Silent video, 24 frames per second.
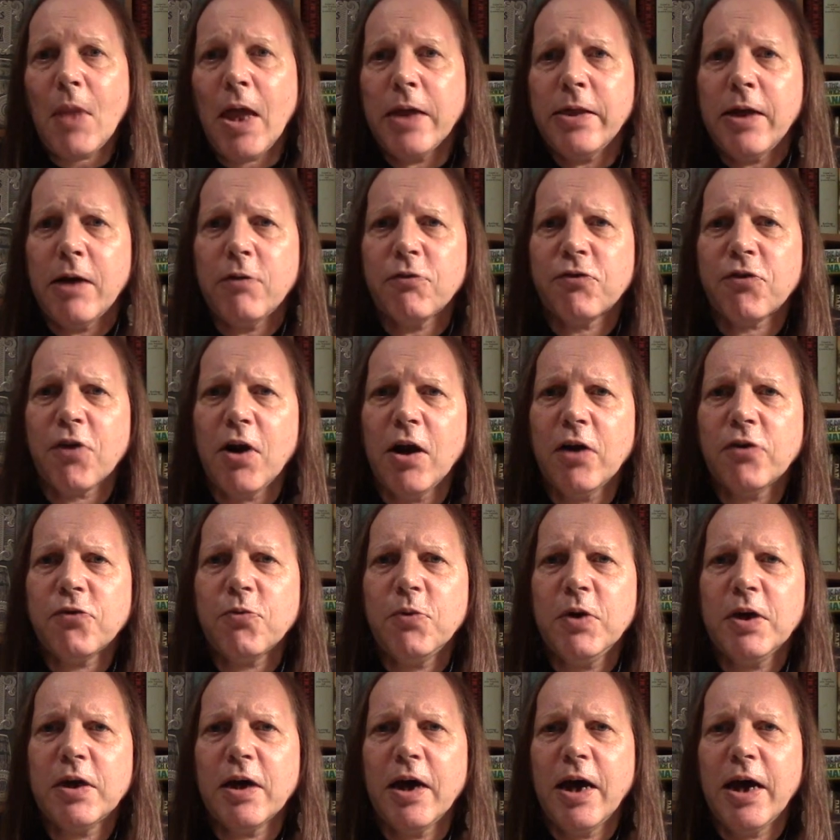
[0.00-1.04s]
that was last
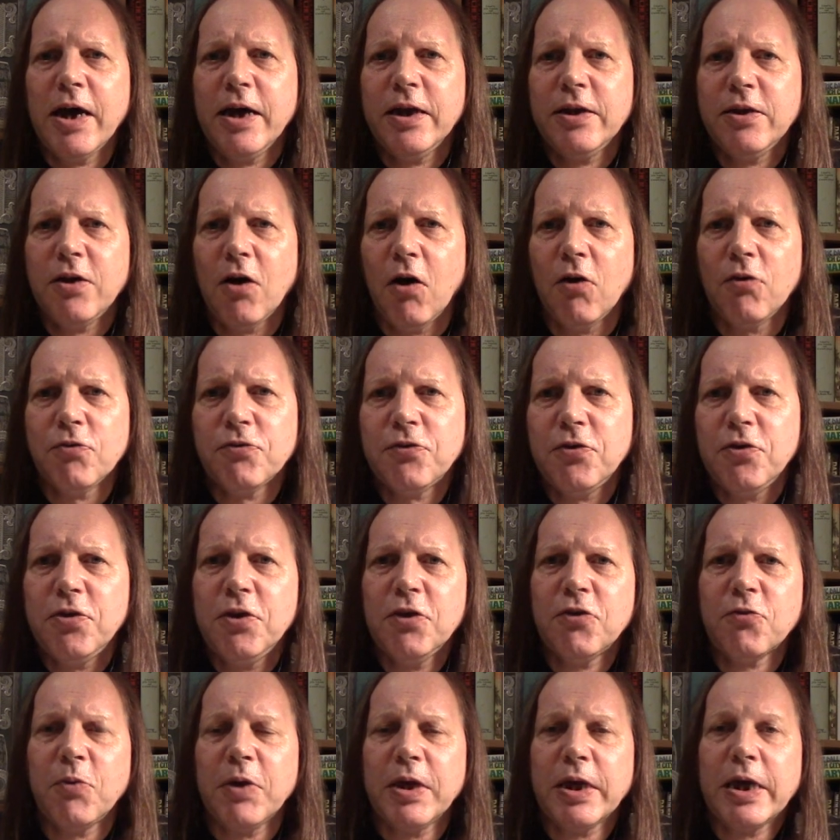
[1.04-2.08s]
week, and on to
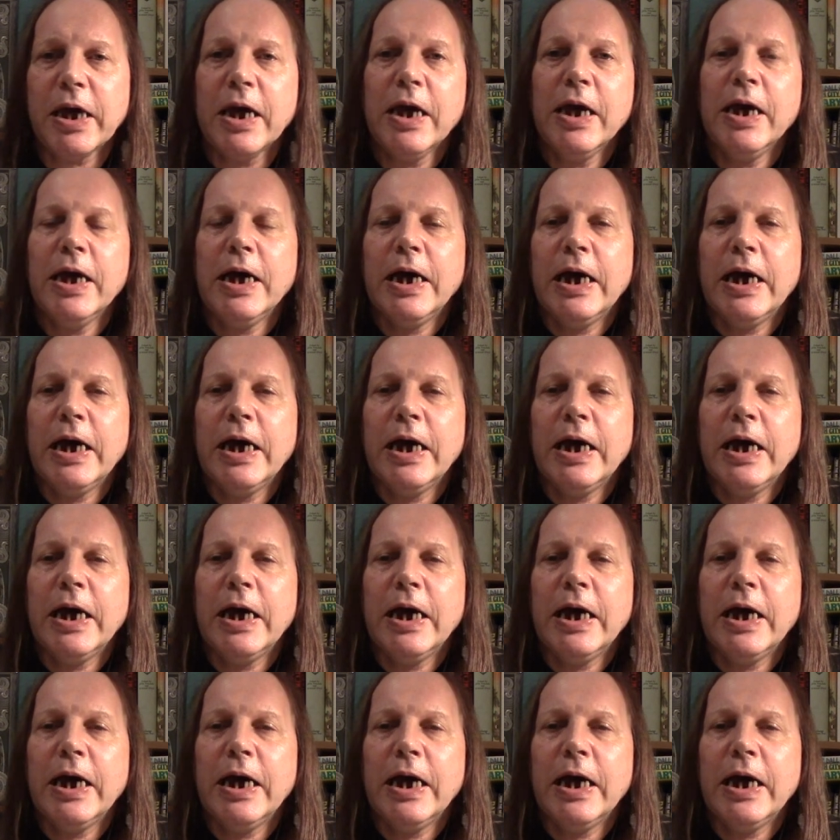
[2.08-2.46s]
this week.